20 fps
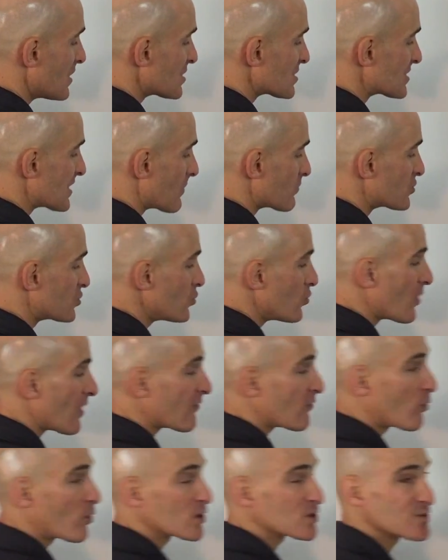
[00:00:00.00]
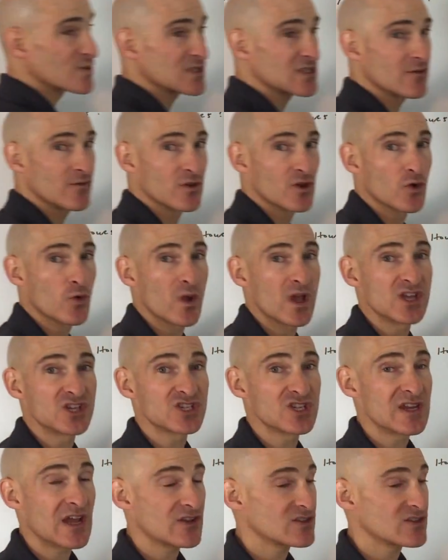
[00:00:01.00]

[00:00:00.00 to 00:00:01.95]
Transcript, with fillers: Step two, we have a more specific equation.